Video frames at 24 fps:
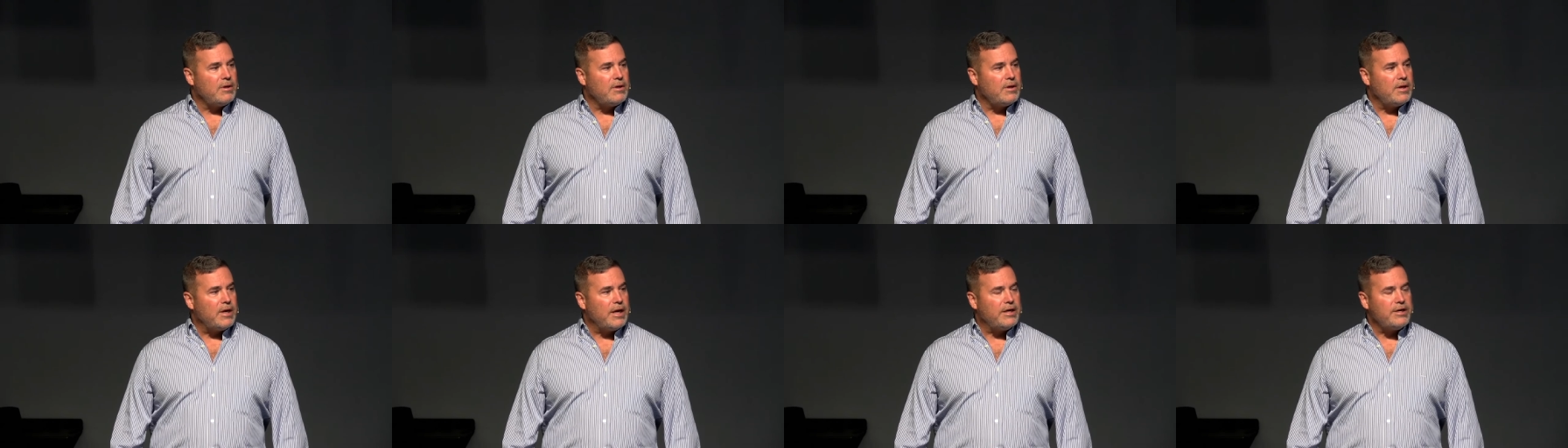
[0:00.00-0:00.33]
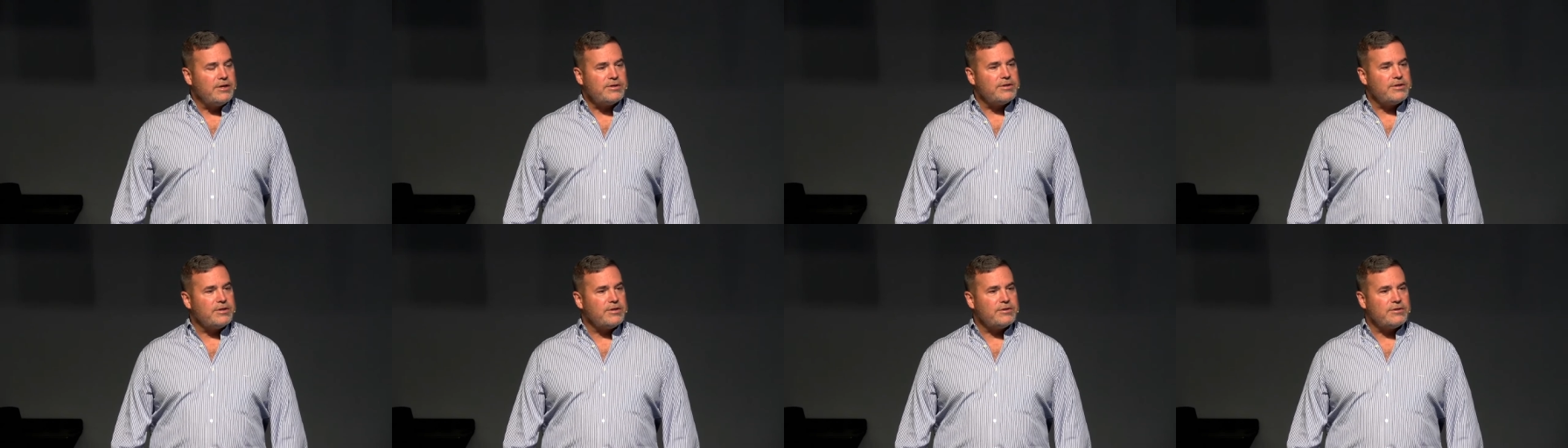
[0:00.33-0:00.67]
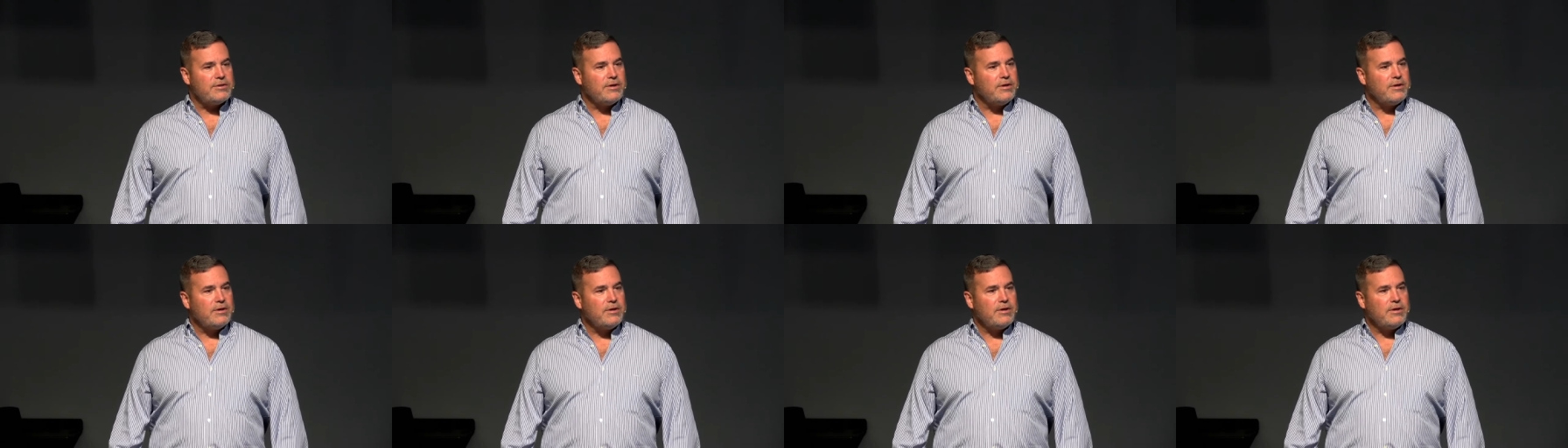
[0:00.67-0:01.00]
And he says,
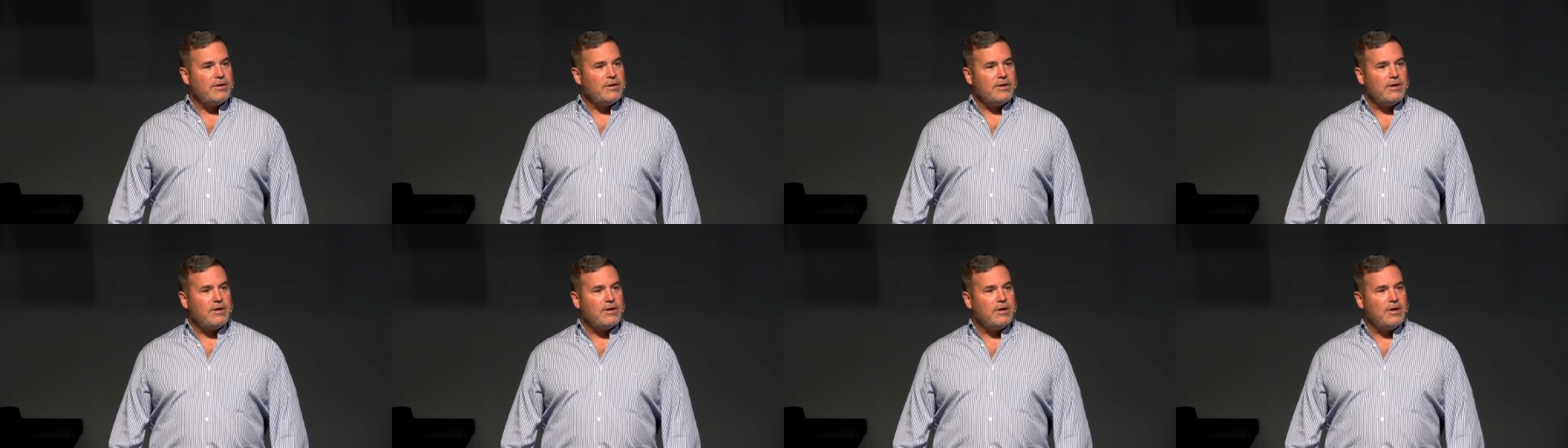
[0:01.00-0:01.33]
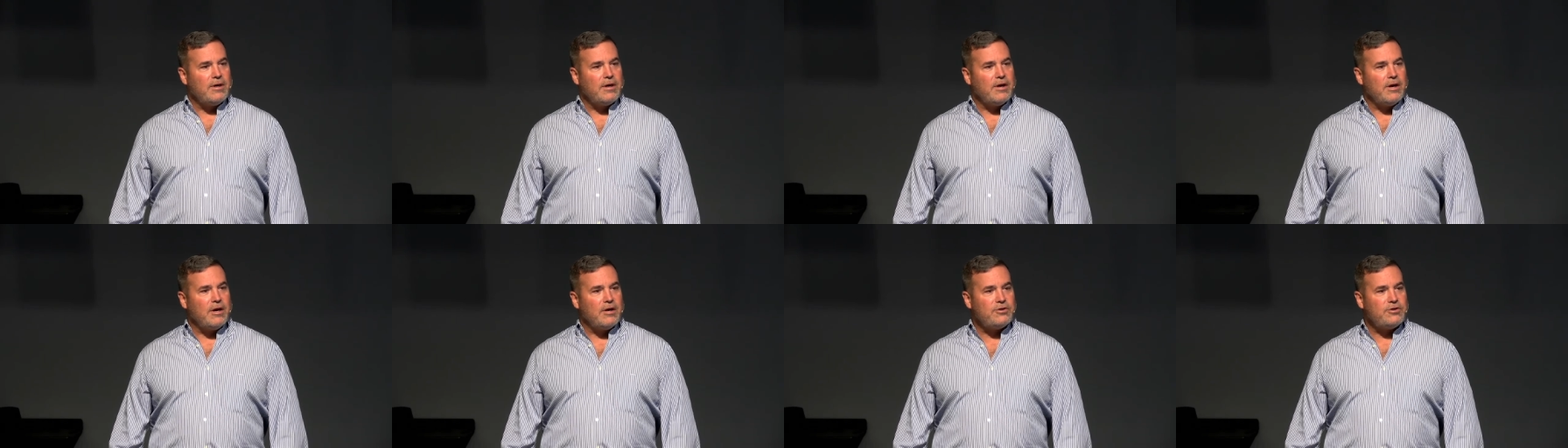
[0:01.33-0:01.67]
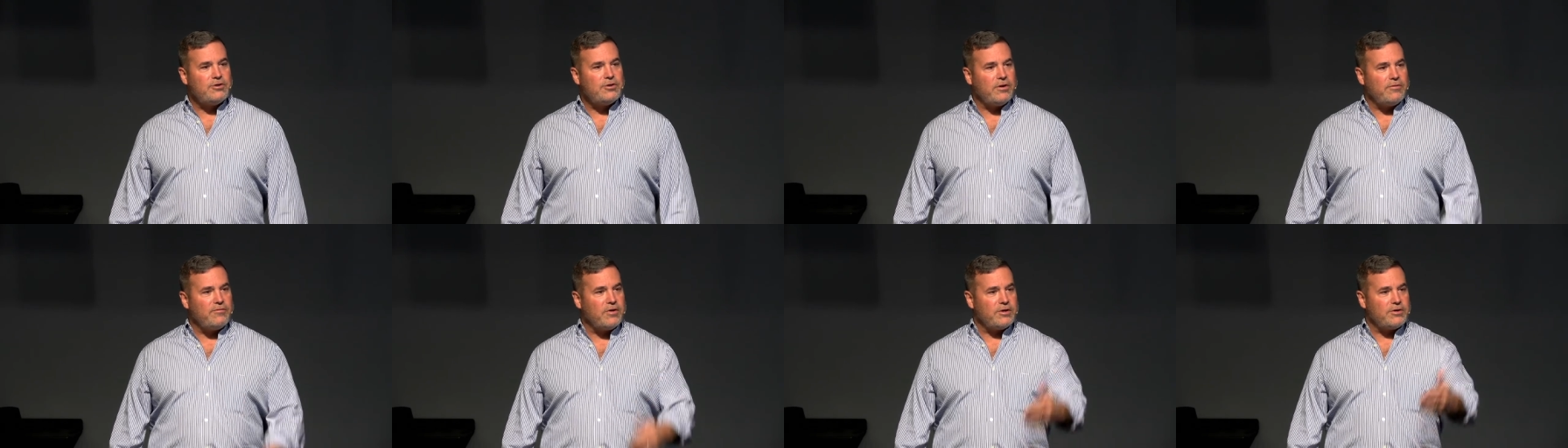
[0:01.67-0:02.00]

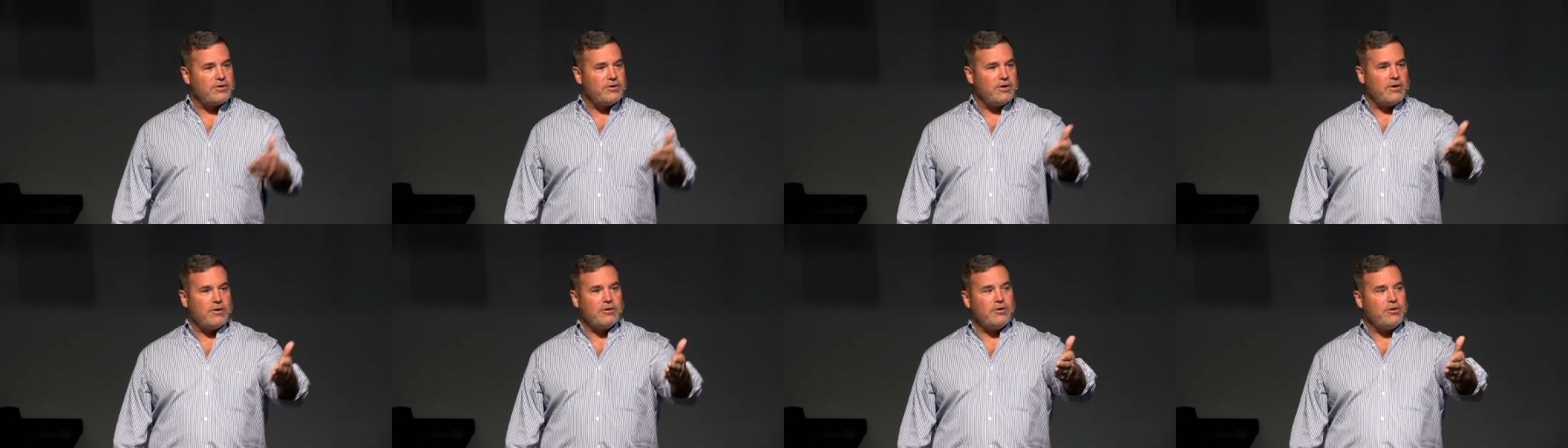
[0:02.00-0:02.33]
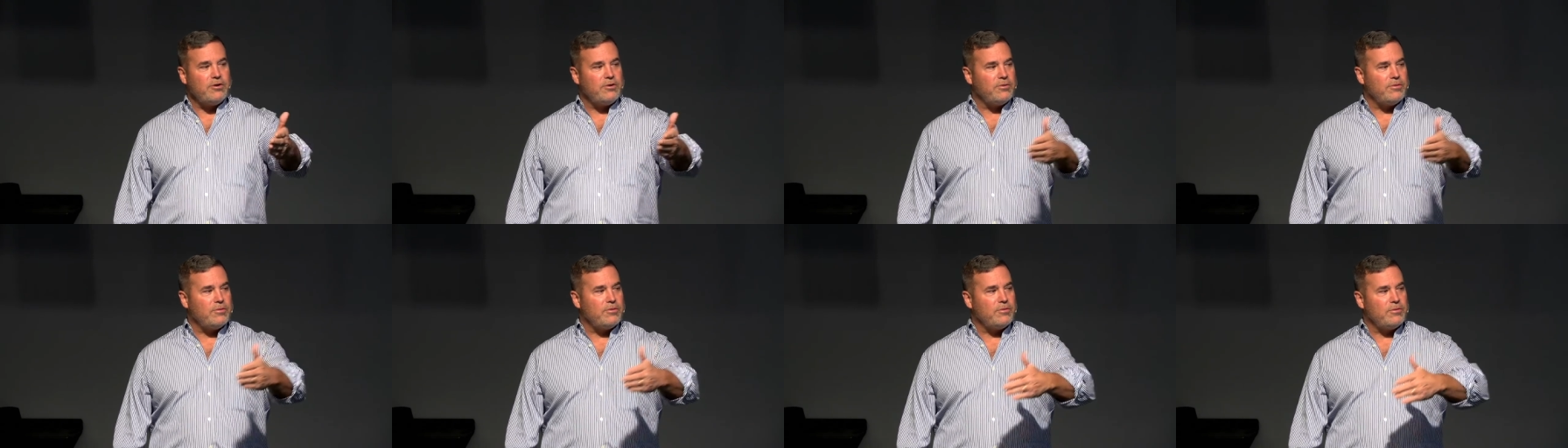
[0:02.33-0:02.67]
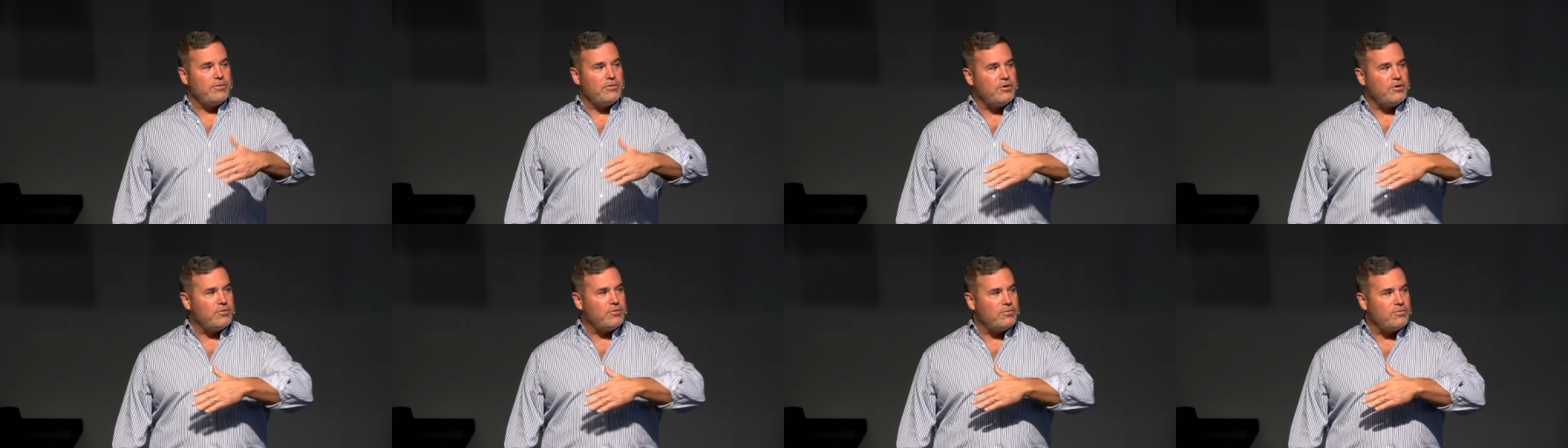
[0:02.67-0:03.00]
Jean Valjean, you,
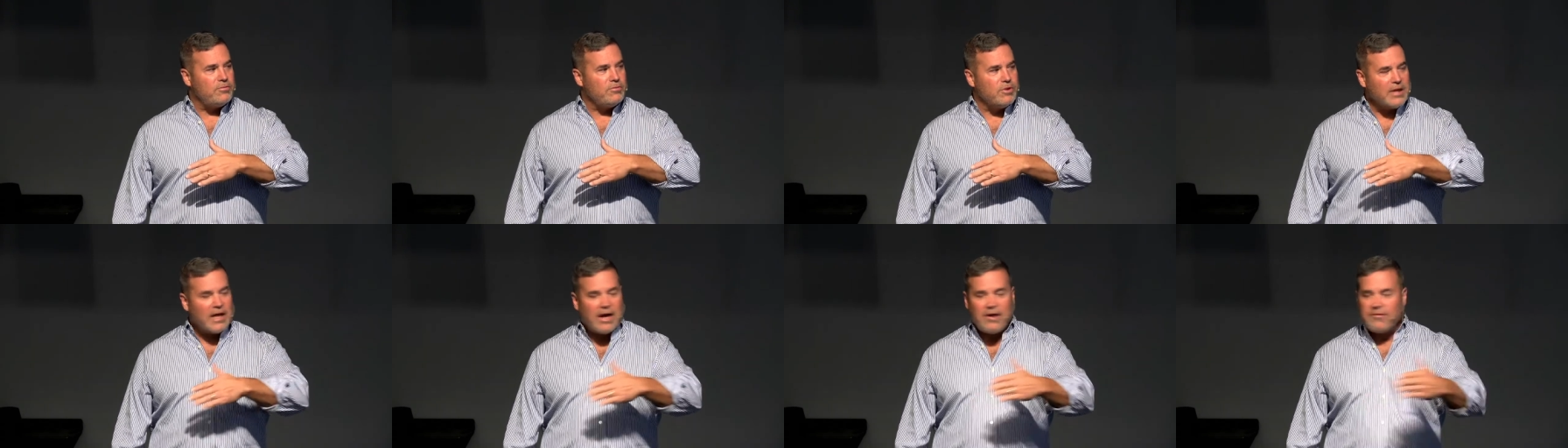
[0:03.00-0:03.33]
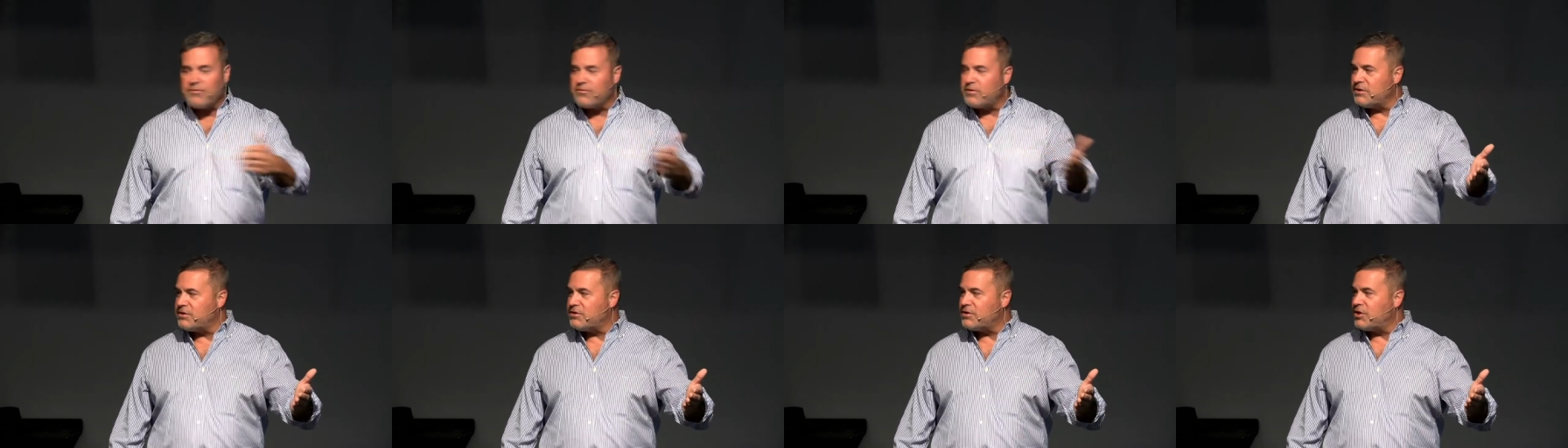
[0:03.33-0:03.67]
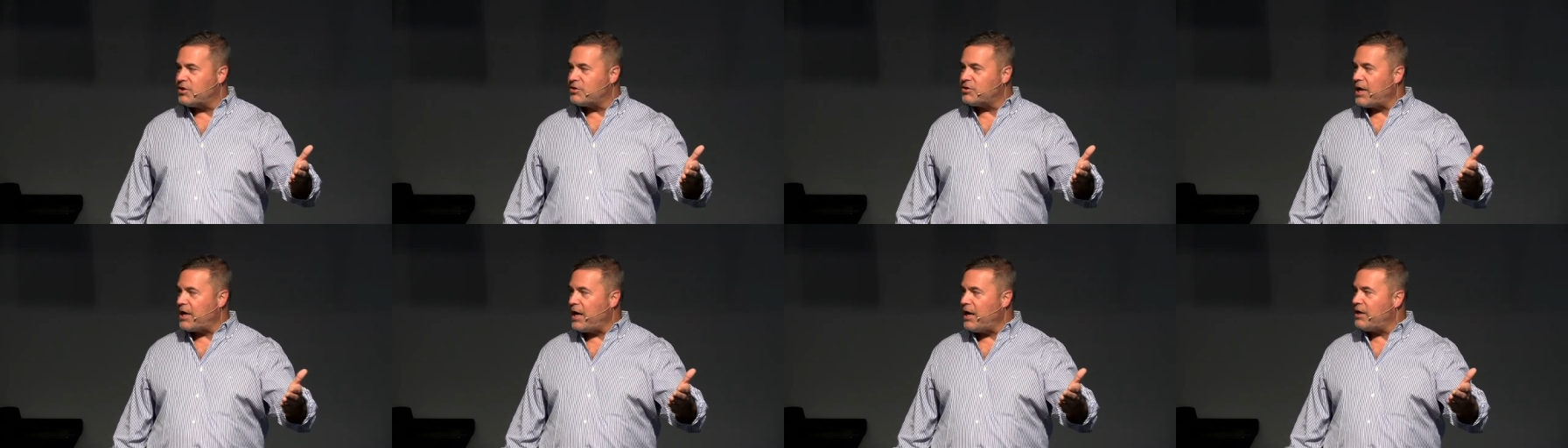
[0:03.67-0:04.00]
you left in
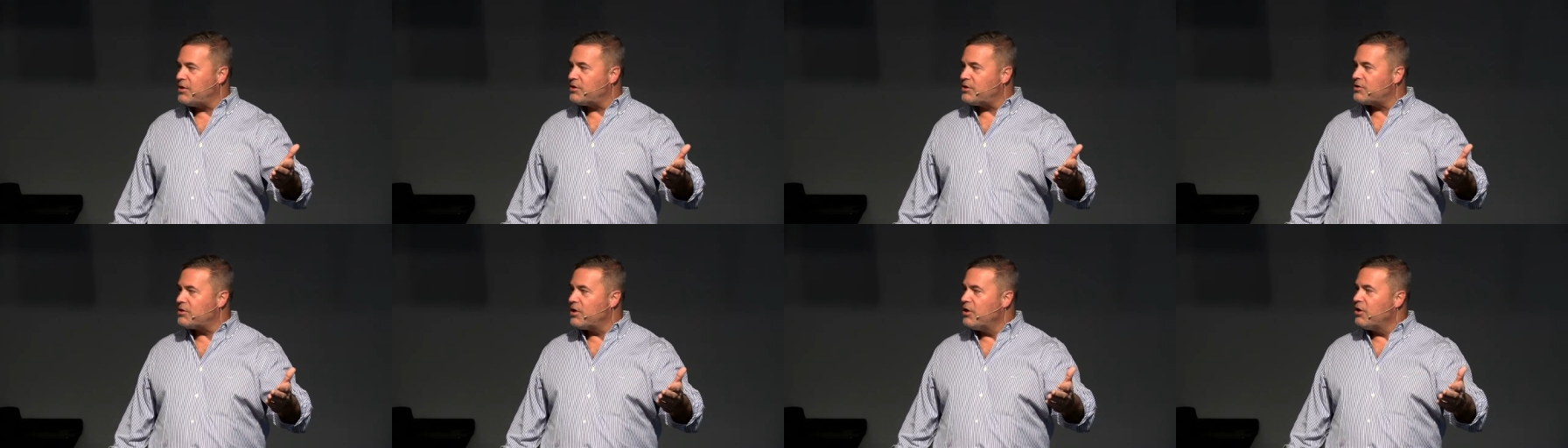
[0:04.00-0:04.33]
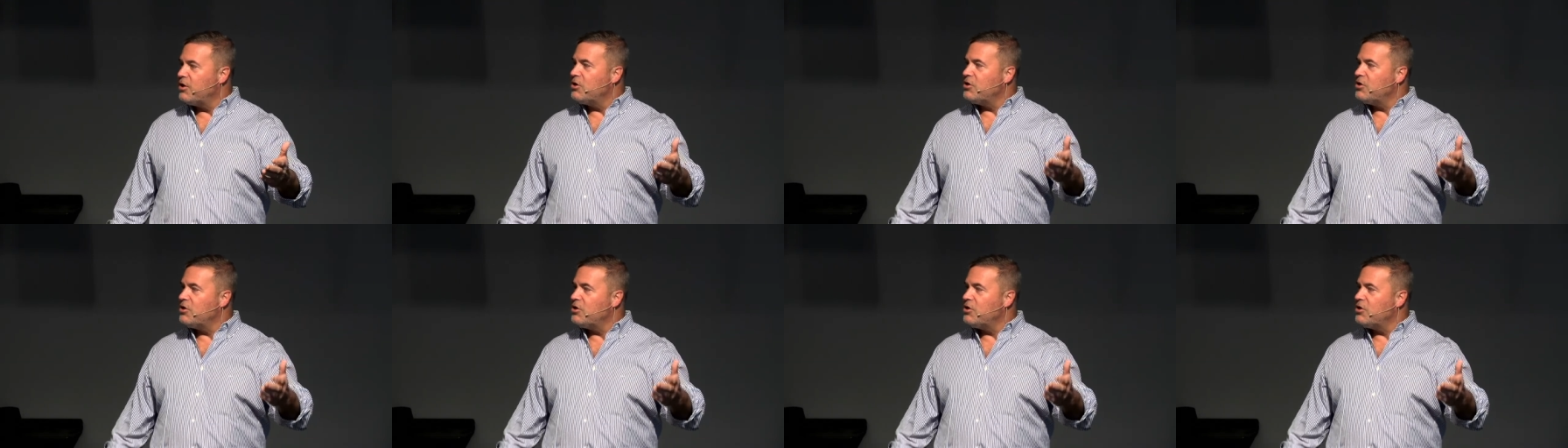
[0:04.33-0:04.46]
such haste,